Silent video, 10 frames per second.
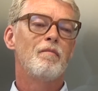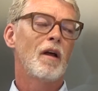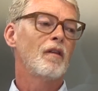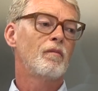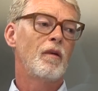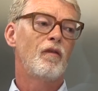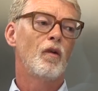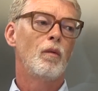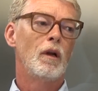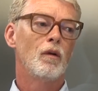months
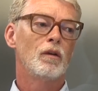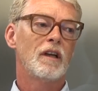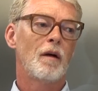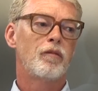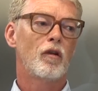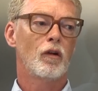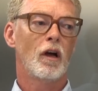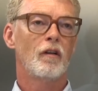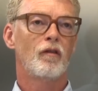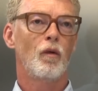before we launch that
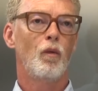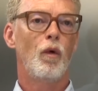product,